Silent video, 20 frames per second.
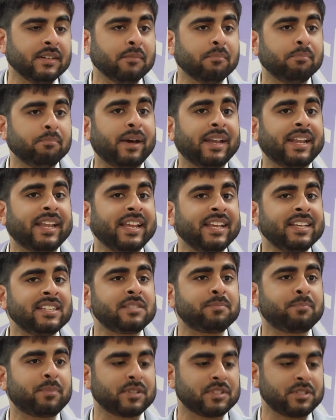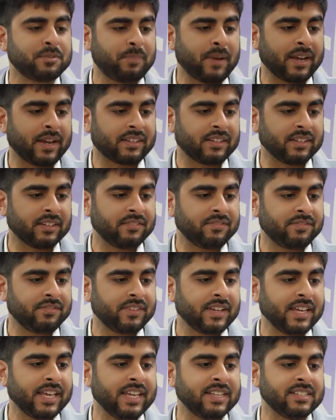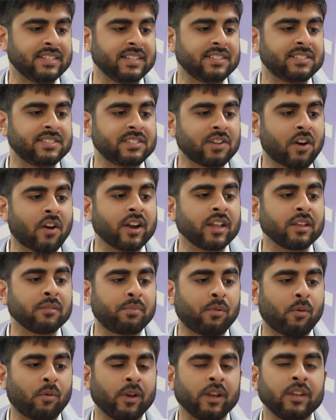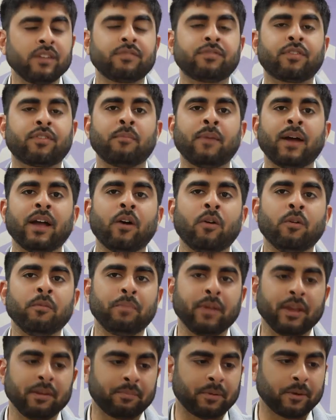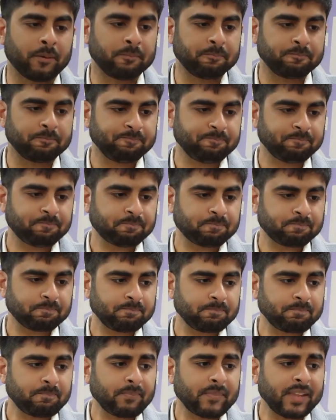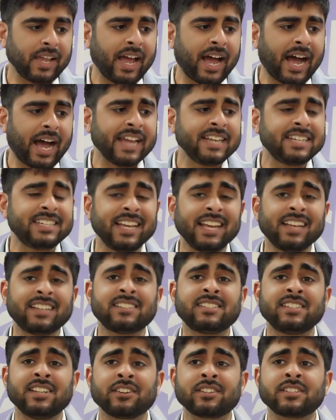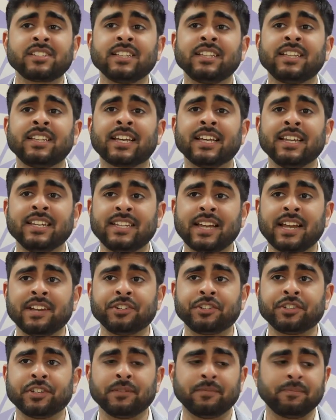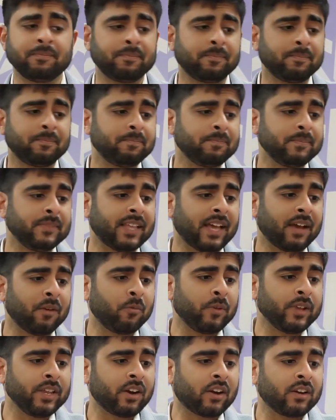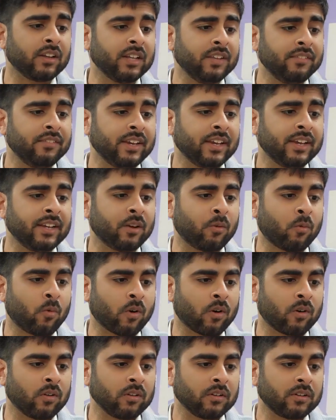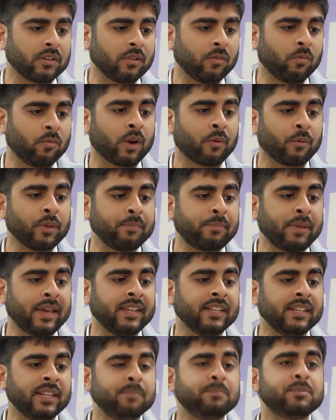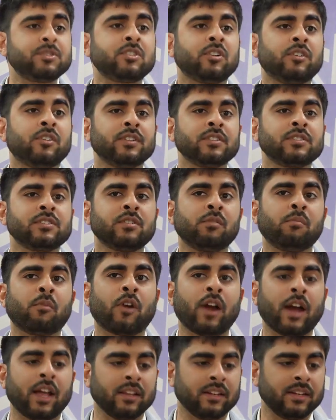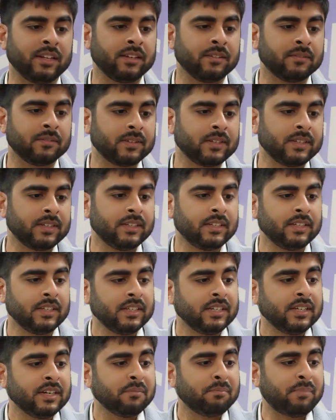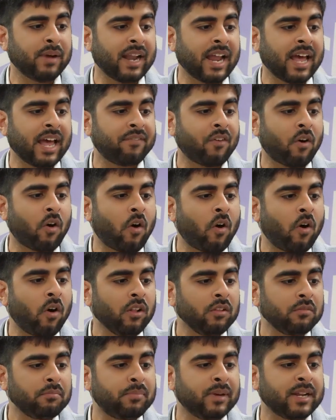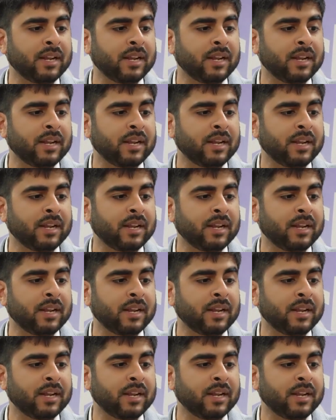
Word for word: But his perspective is a starting point for my own paper. I take seriously the contention that we are living in a world where we pay lip service to morality, but have all but